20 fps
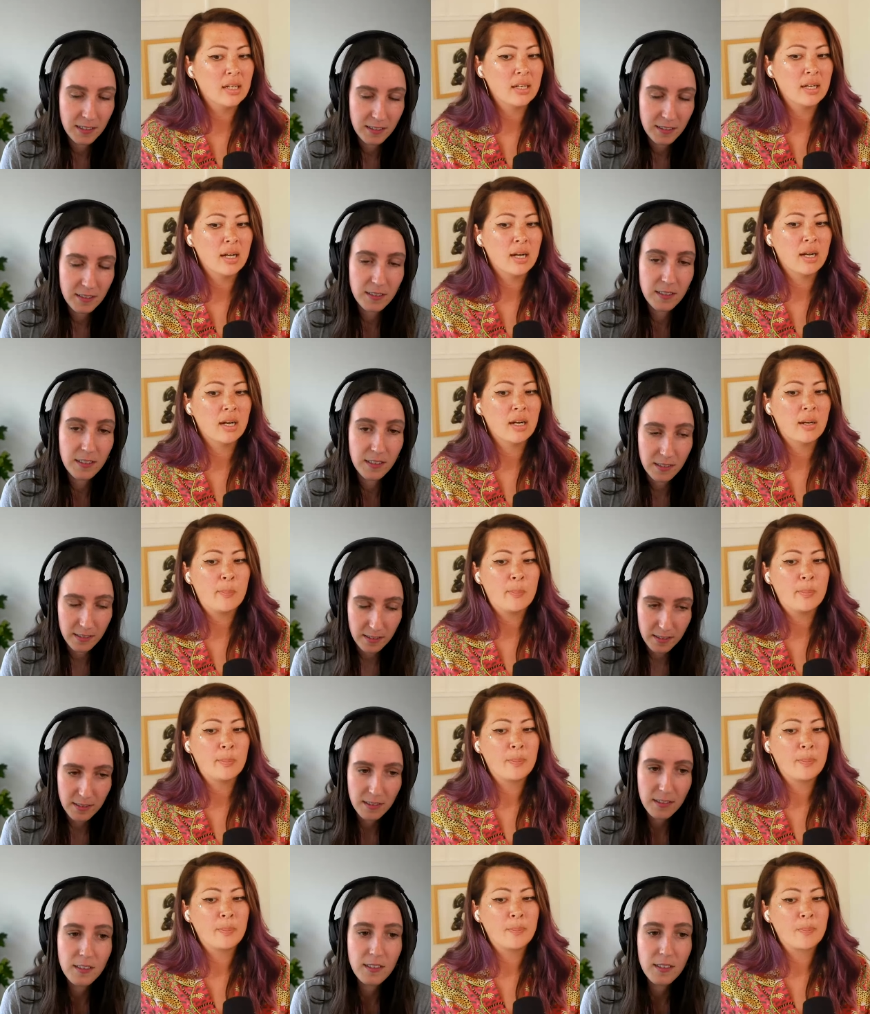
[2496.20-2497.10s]

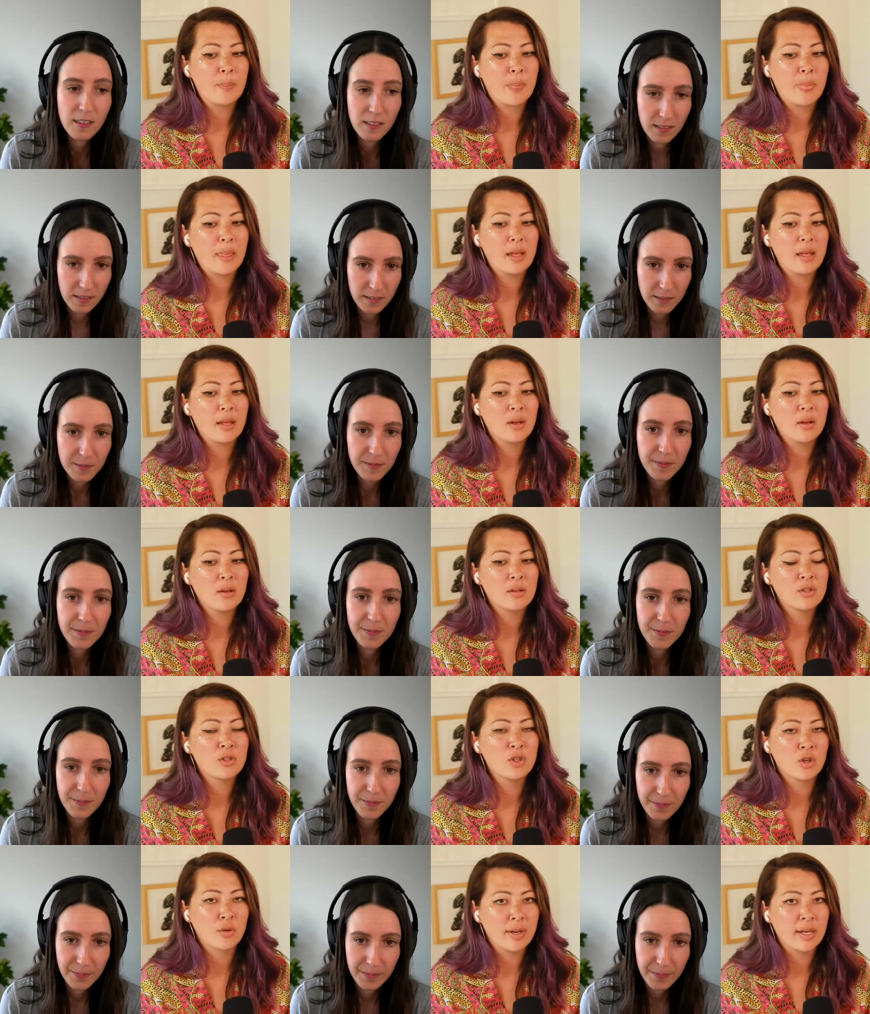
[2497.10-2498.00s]
Speaker 1: um,
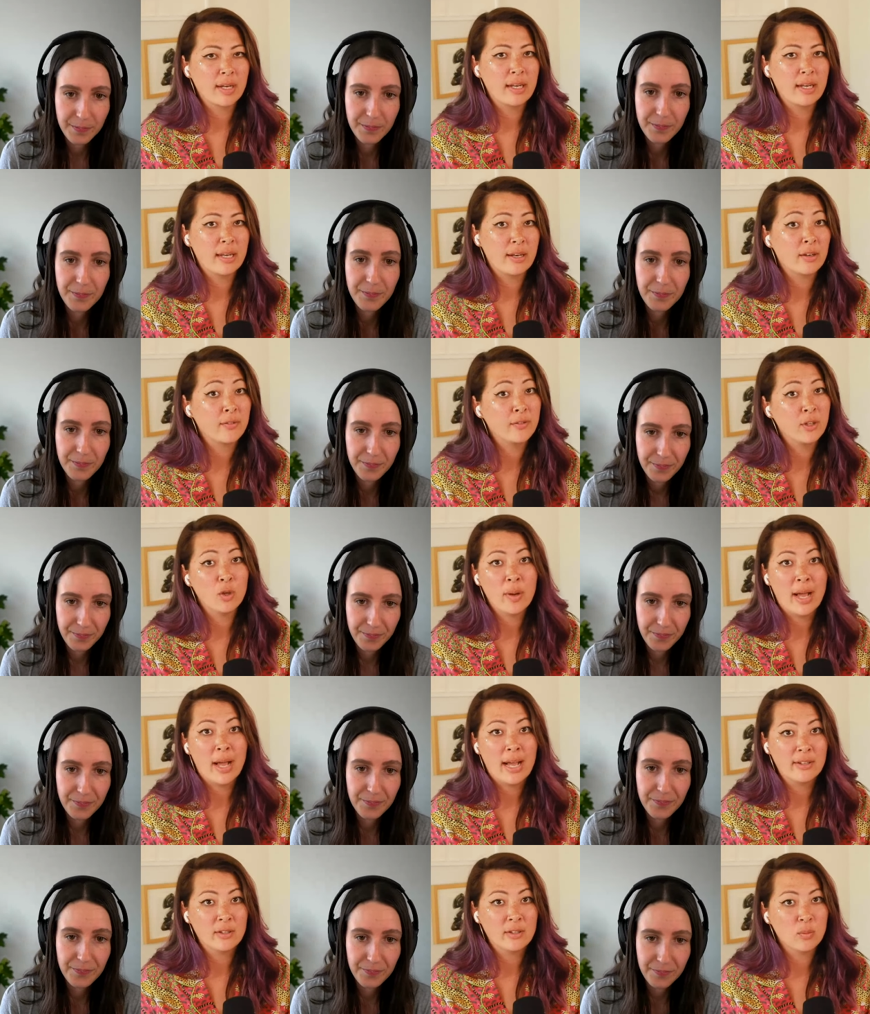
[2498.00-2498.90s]
during an interview
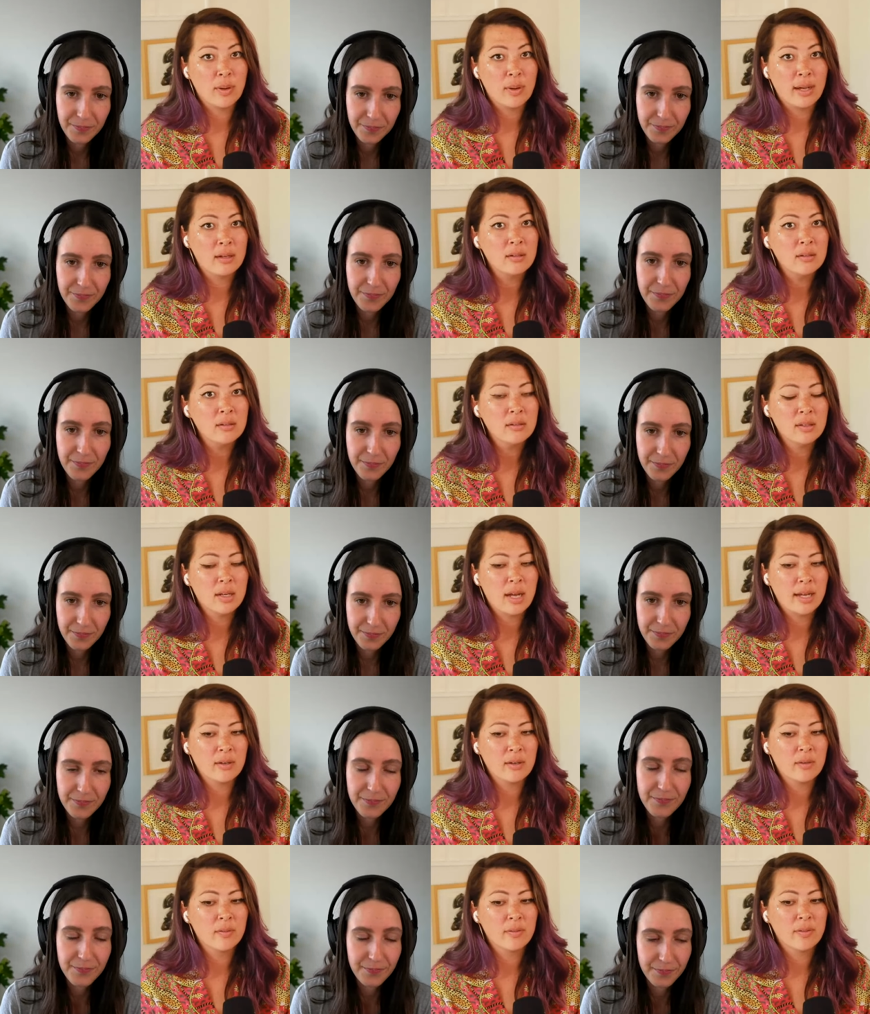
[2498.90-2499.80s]
as well. I
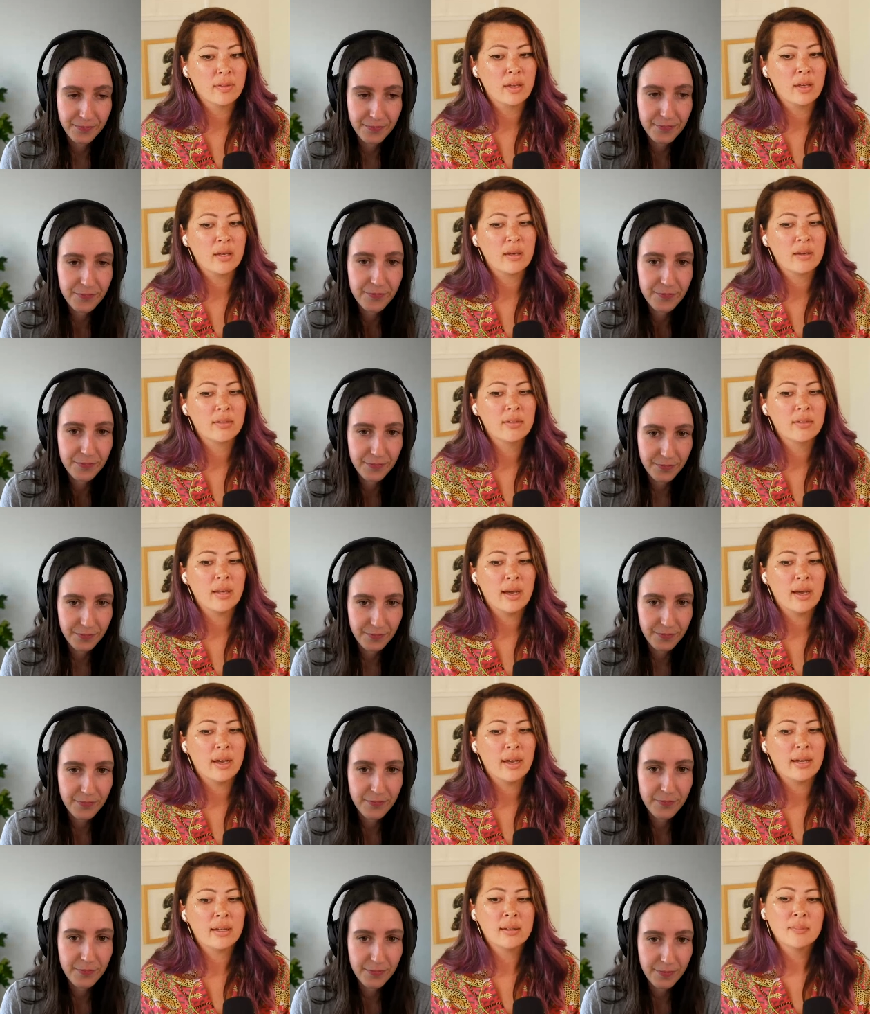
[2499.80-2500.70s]
don't mm-hmm. think
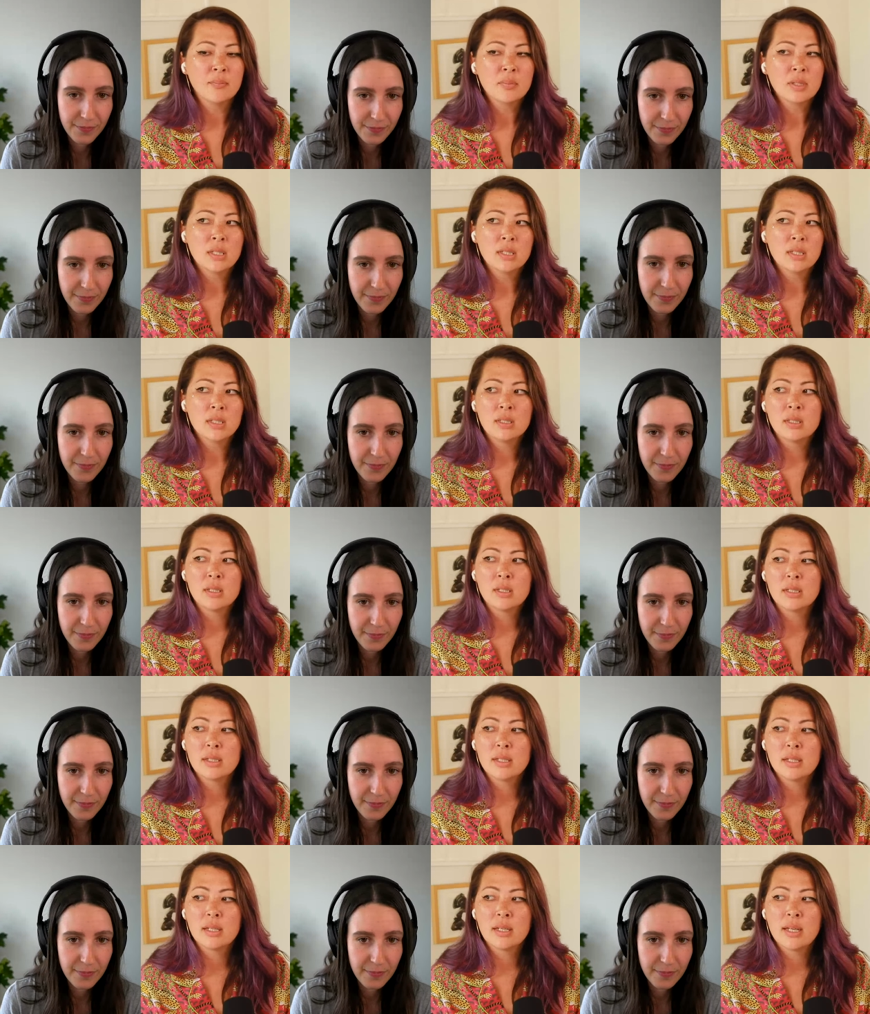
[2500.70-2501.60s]
that
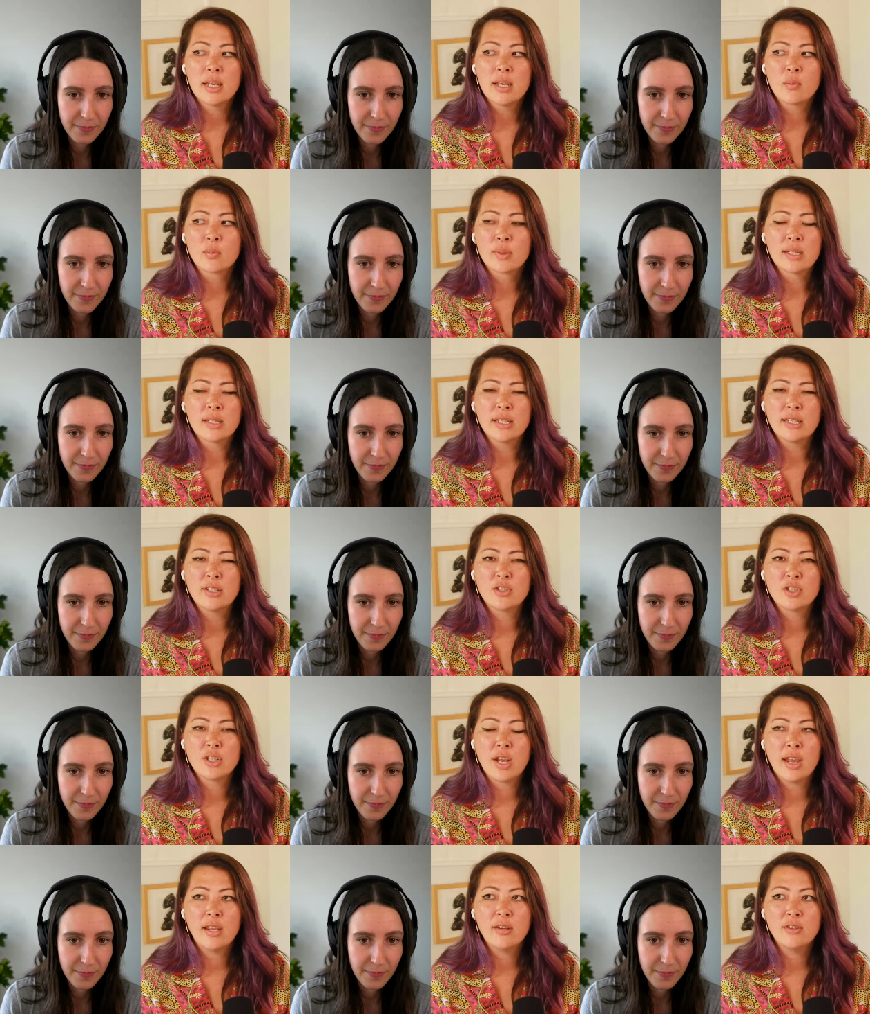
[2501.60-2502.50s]
it really
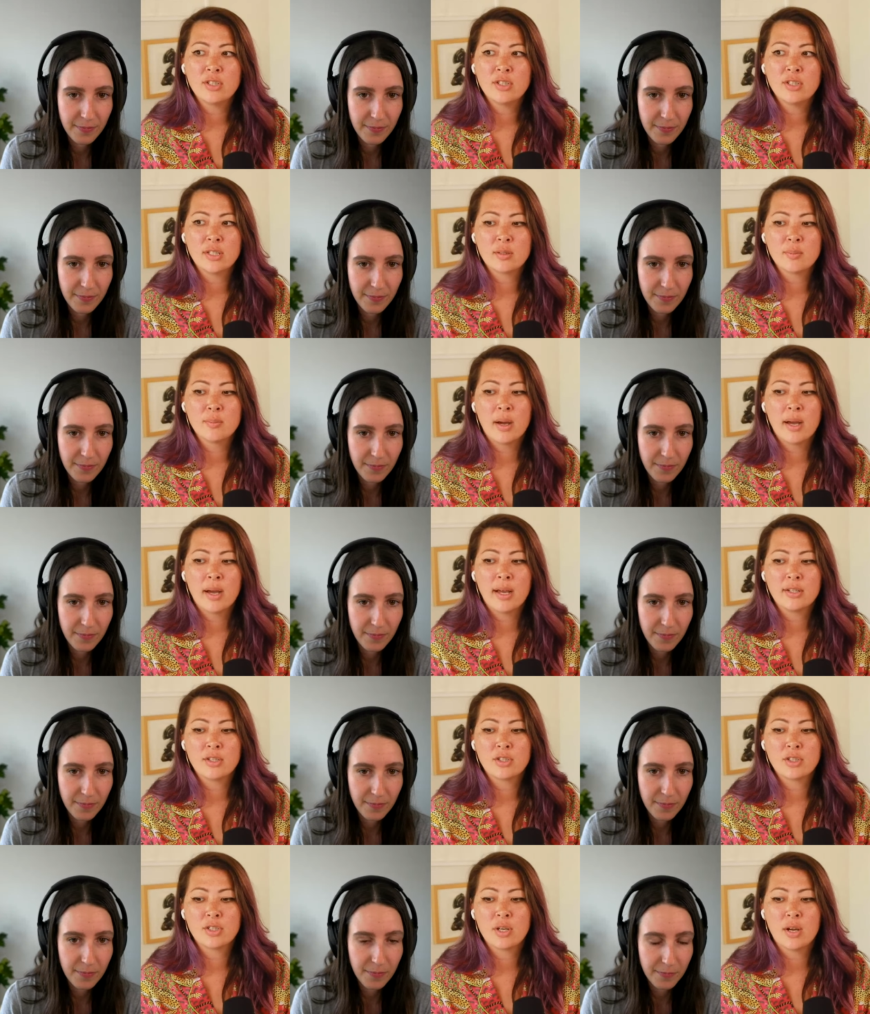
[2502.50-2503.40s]
changes much.